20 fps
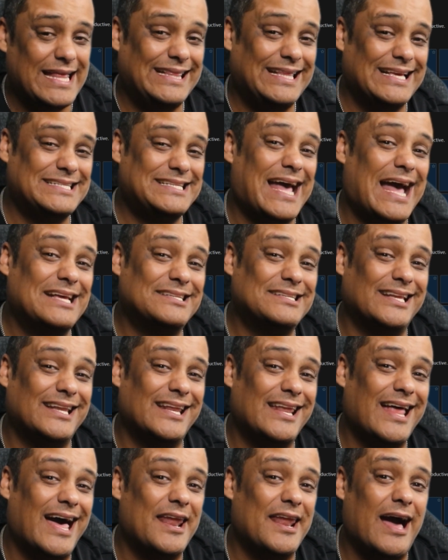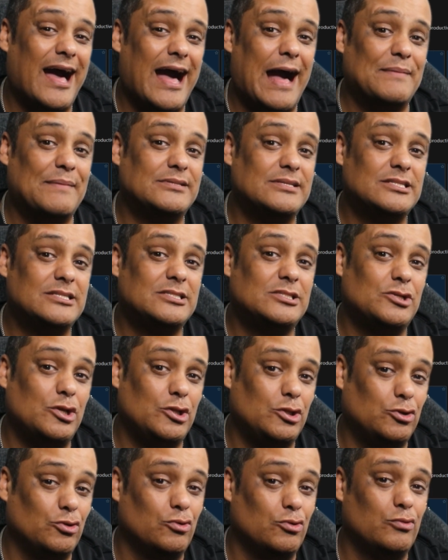this has a lot of options to
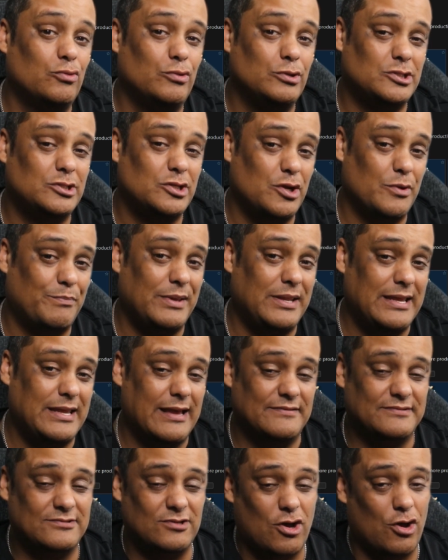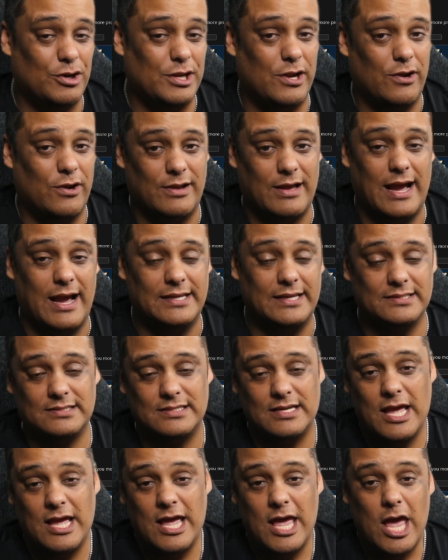do to your PDFs on here, guys.